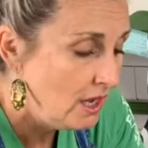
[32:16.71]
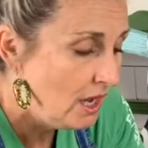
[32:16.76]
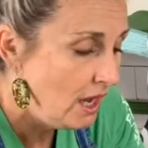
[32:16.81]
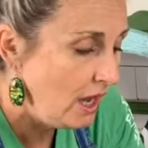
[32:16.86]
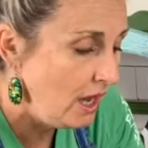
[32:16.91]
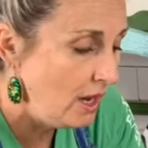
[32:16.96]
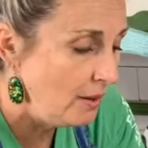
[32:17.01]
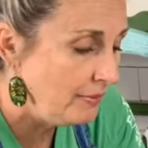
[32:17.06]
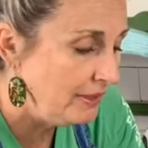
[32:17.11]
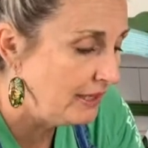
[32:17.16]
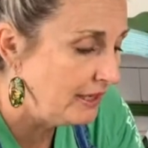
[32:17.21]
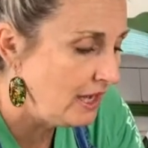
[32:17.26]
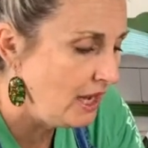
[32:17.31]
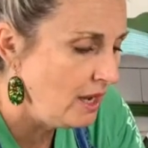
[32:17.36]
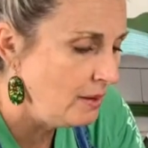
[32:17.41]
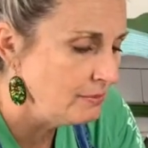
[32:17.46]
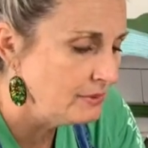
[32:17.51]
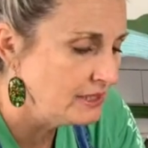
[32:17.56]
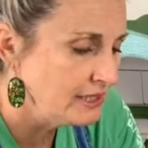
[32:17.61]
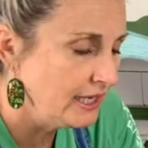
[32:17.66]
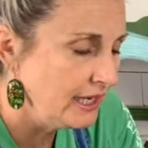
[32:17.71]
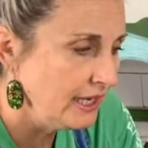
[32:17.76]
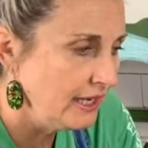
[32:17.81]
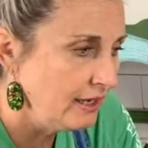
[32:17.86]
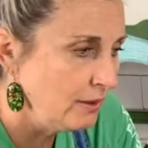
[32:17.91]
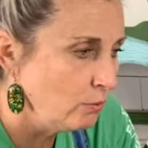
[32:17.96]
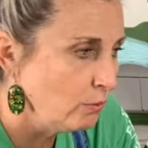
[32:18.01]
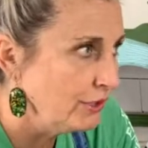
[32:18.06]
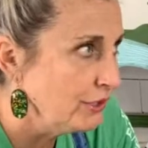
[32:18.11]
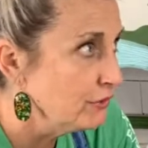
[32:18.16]
Um, it comes
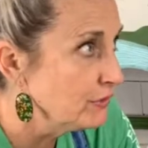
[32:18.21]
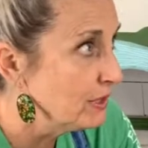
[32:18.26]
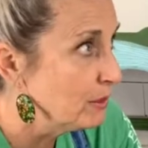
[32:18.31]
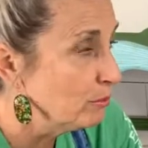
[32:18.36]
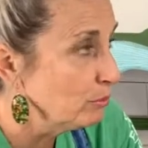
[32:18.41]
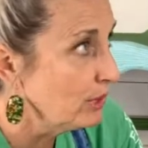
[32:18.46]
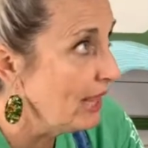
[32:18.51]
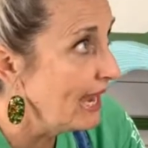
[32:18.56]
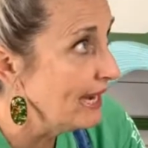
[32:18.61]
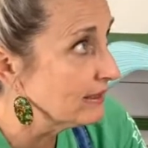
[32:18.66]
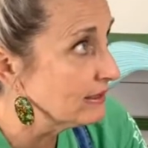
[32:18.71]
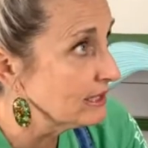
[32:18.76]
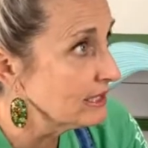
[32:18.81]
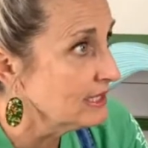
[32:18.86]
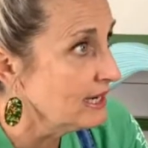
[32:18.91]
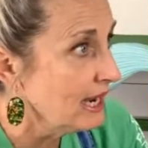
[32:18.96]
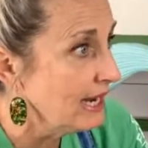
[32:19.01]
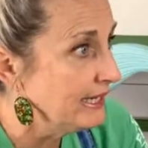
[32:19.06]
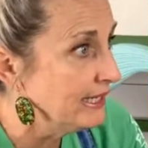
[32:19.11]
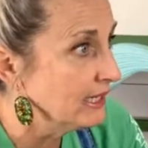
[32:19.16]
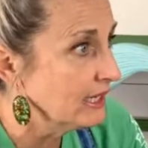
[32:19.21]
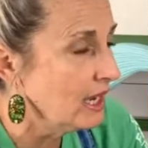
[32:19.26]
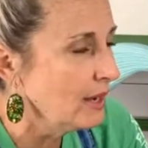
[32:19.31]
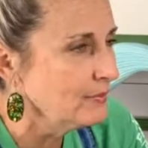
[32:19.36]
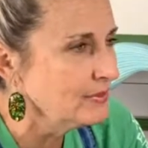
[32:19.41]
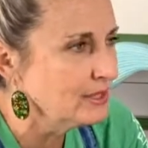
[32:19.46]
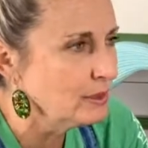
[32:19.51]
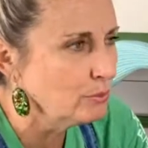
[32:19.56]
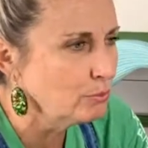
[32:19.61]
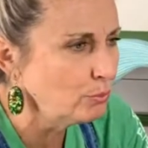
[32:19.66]
in, we're using black tonight. It
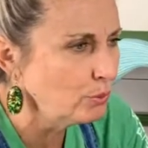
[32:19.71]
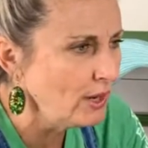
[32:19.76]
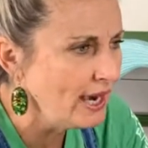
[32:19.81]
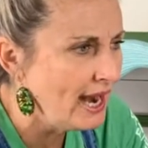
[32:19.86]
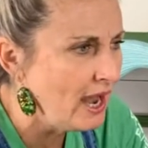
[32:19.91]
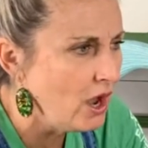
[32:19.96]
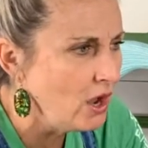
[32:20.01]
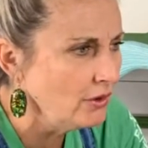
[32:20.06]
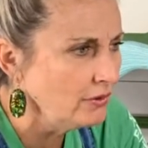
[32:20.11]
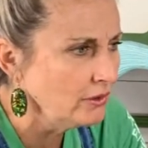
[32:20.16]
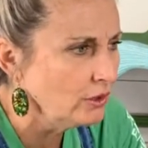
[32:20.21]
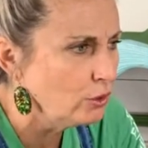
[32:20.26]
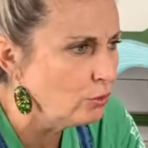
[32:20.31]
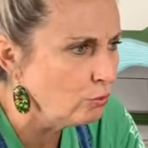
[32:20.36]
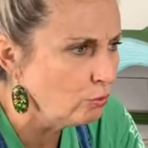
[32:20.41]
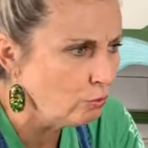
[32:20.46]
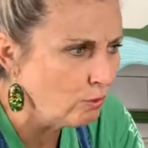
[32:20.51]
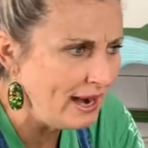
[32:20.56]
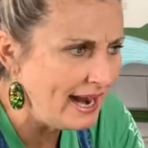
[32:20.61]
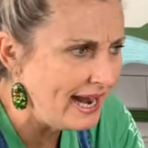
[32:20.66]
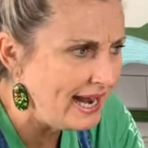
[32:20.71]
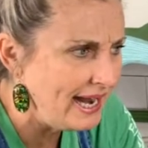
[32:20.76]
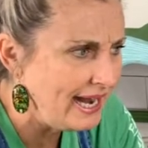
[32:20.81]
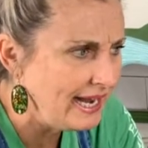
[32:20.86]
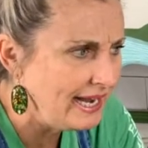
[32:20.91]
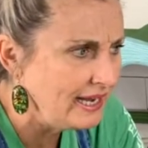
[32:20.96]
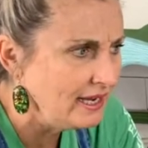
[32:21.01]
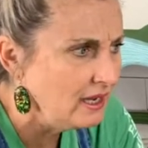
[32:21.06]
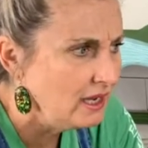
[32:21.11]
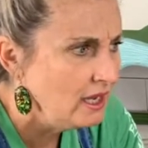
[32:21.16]
comes in brown,
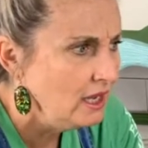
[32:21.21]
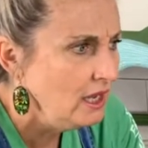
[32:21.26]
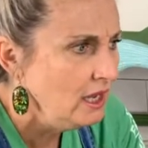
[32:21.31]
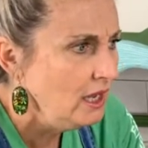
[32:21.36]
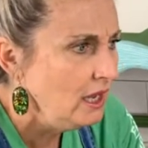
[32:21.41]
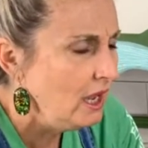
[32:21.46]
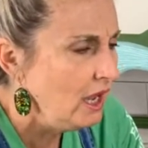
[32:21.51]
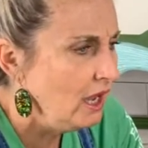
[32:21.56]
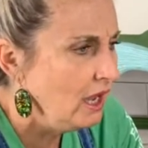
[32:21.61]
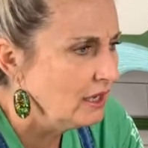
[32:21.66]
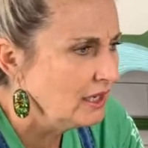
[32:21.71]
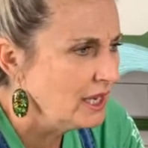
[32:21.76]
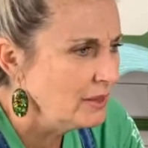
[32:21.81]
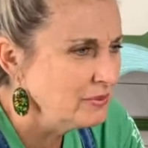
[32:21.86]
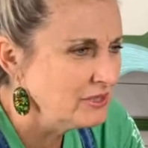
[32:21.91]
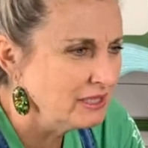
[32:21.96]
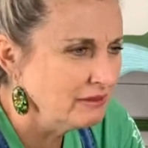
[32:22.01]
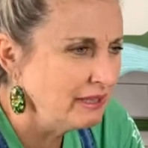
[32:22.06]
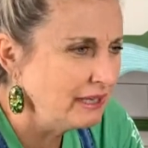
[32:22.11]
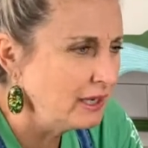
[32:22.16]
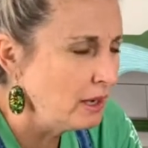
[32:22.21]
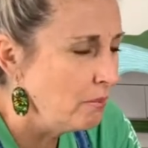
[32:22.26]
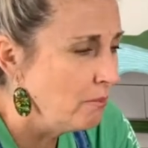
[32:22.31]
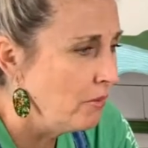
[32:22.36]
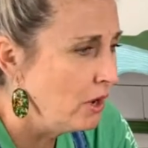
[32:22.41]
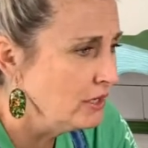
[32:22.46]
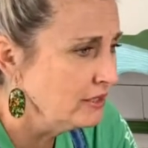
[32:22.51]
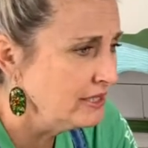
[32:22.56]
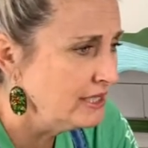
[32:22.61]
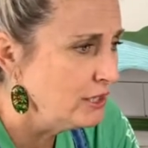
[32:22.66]
gray, uh, it comes in like a
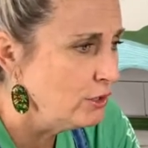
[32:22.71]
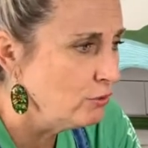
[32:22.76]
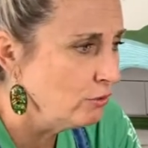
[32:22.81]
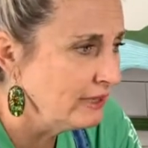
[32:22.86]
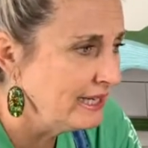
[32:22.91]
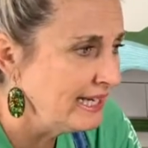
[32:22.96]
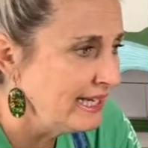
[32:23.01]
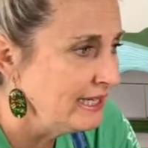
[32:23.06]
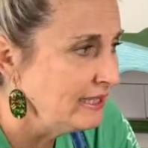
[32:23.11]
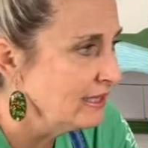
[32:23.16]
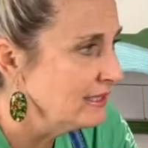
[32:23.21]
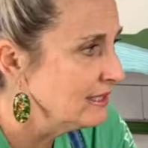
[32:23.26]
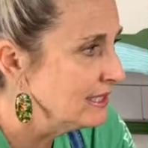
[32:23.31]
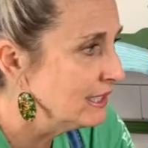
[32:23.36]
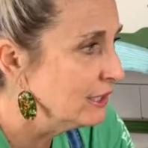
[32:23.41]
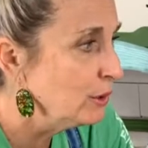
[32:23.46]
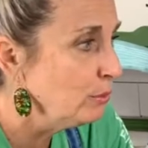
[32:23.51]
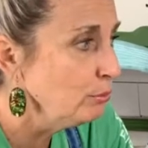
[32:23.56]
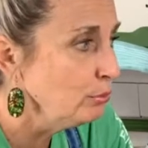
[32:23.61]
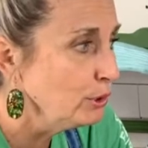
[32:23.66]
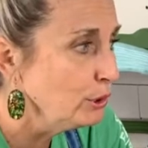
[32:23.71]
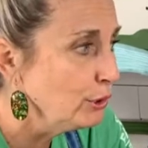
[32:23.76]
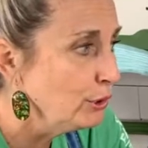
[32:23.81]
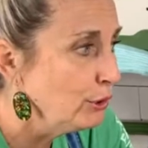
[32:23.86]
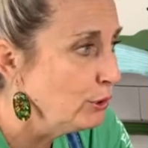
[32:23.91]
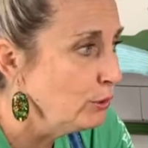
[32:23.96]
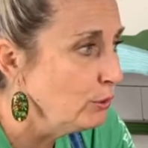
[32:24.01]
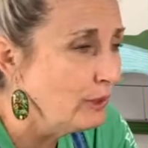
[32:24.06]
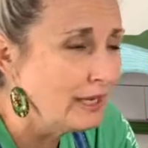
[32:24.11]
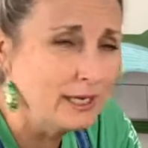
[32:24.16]
mossy green, a denim
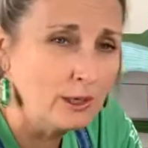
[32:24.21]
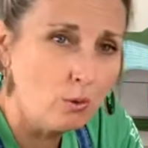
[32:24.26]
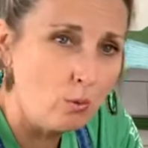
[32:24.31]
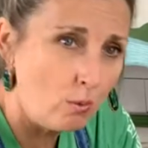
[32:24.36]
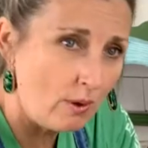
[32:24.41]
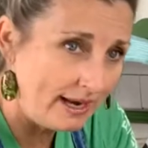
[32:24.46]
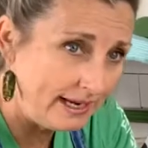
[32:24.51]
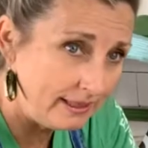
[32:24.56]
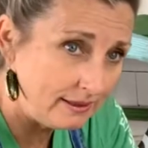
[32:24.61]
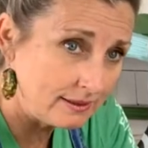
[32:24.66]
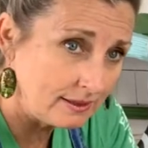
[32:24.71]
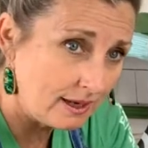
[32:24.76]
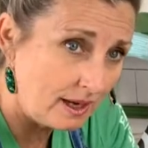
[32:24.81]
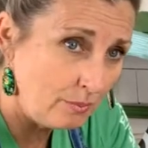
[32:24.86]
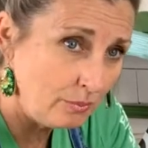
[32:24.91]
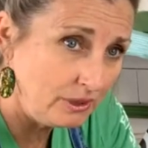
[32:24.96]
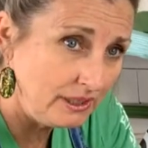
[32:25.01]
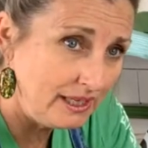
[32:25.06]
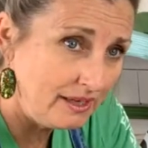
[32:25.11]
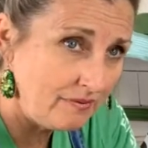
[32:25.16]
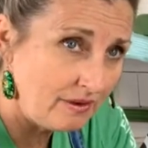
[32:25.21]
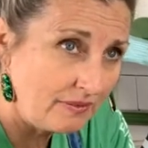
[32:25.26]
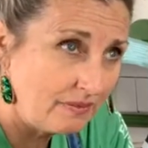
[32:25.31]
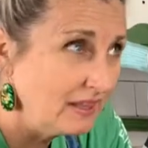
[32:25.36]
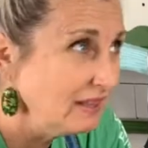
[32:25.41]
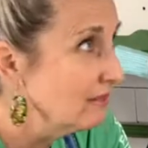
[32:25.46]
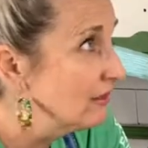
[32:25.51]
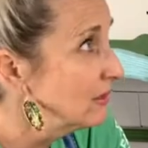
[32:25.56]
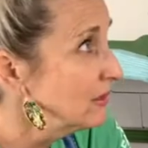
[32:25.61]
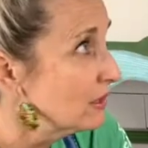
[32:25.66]
blue, and a white, I believe. I
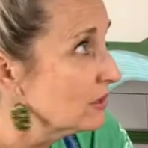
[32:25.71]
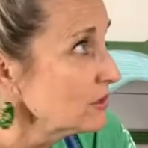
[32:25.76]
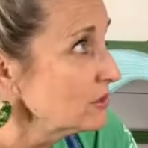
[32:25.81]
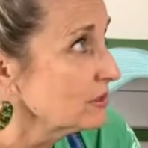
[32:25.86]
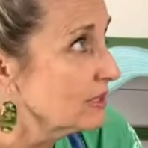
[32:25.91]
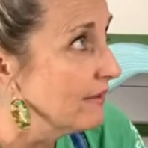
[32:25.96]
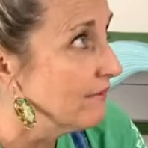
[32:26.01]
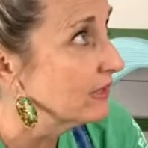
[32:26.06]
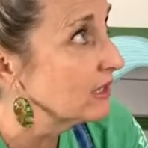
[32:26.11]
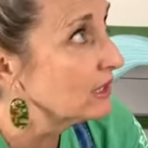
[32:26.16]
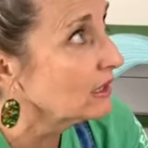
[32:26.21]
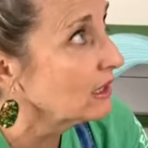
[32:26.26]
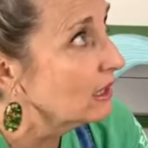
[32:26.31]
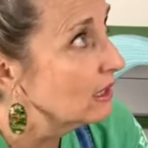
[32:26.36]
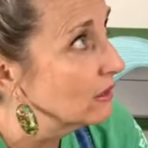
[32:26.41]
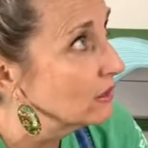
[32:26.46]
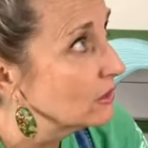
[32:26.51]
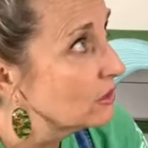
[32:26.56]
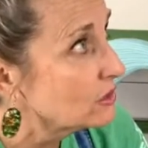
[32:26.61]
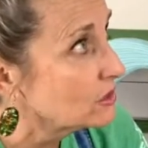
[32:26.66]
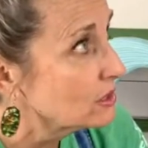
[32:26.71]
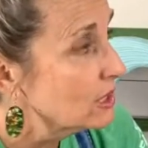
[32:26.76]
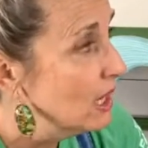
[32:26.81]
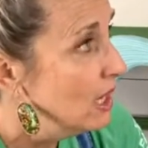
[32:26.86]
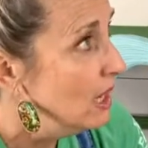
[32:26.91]
think that there's seven colors.